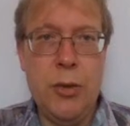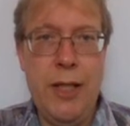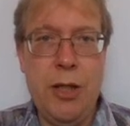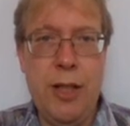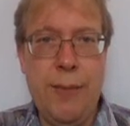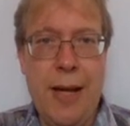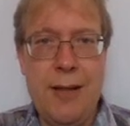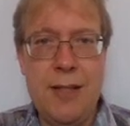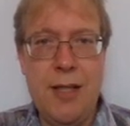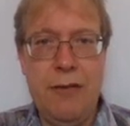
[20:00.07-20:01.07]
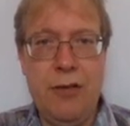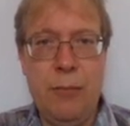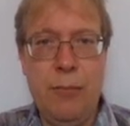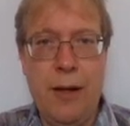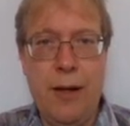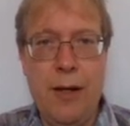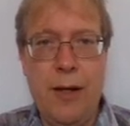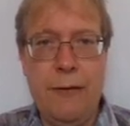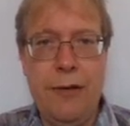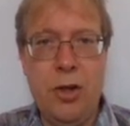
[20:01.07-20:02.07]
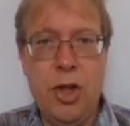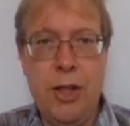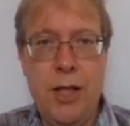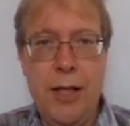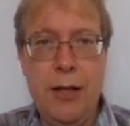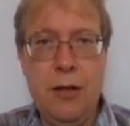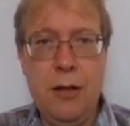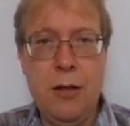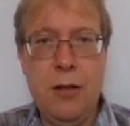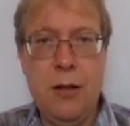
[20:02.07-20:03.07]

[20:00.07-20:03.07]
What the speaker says: here demand is given by the function here.